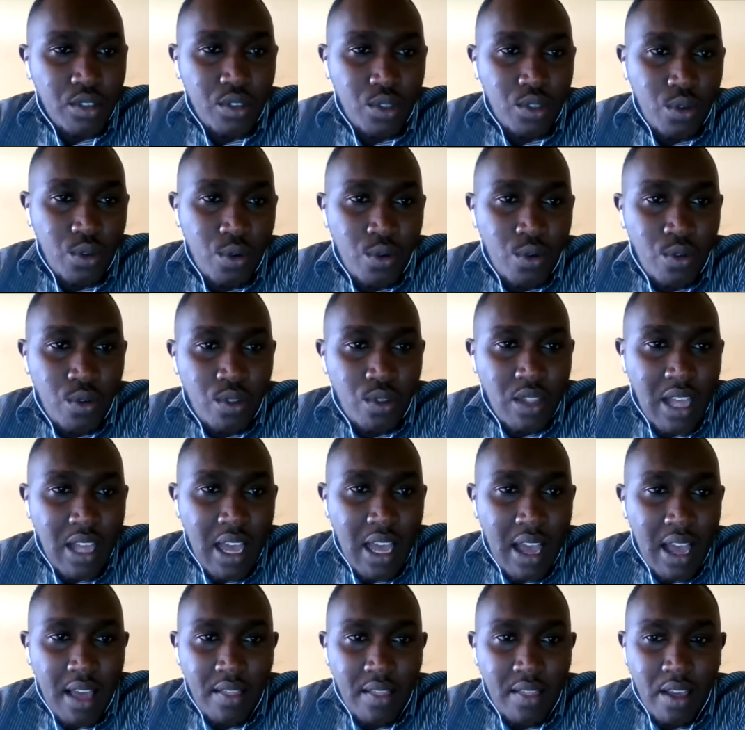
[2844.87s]
So
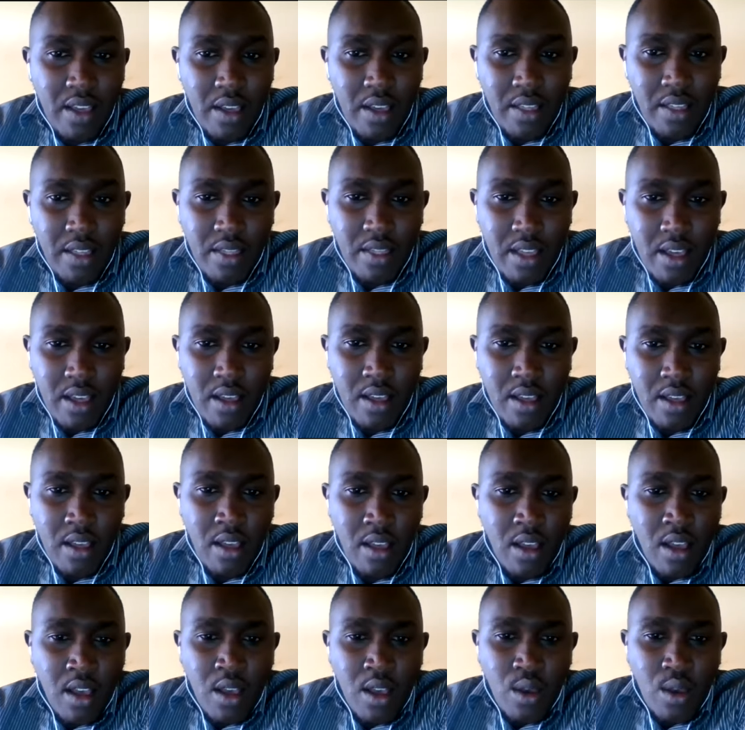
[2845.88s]
the, the, the,
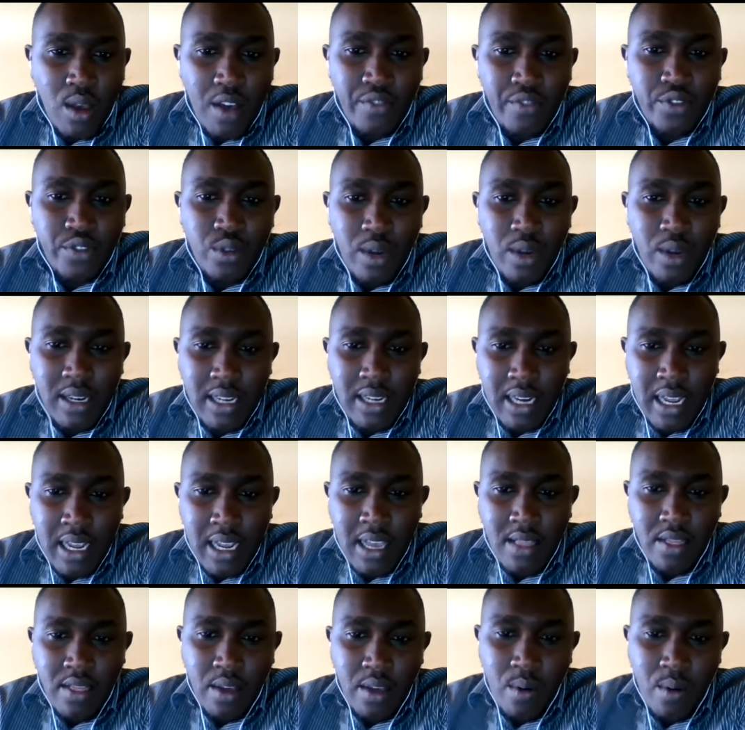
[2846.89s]
you have to
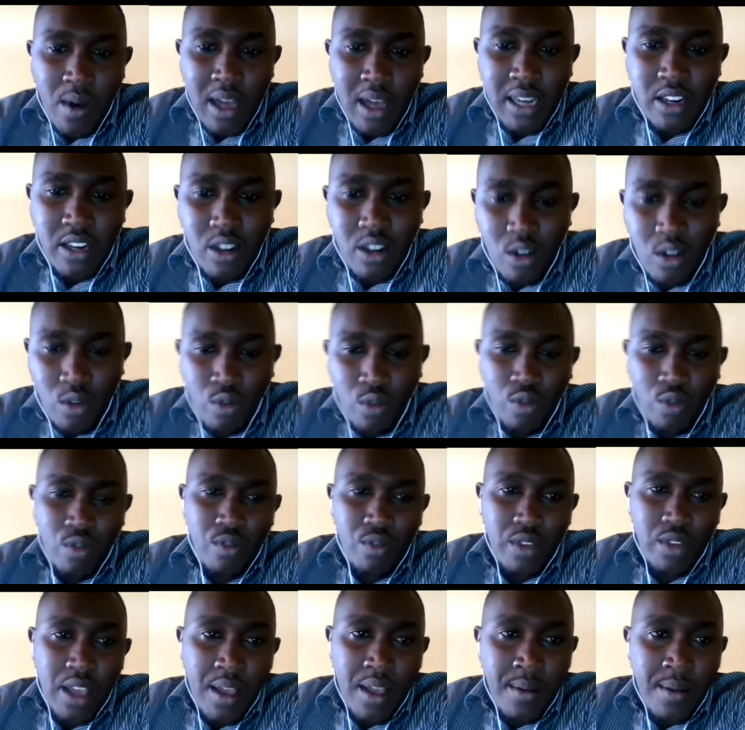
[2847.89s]
underline the word raw.
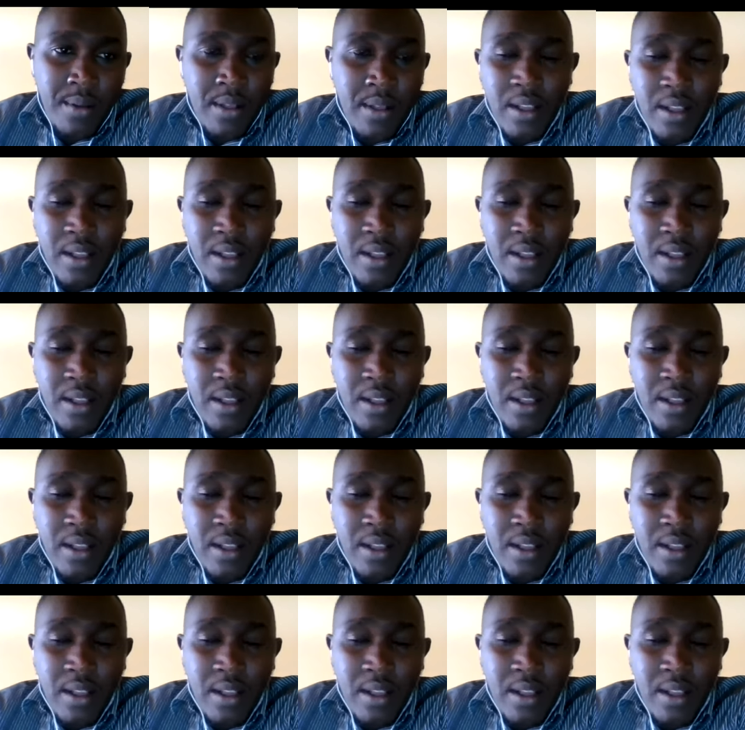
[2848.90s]
okay?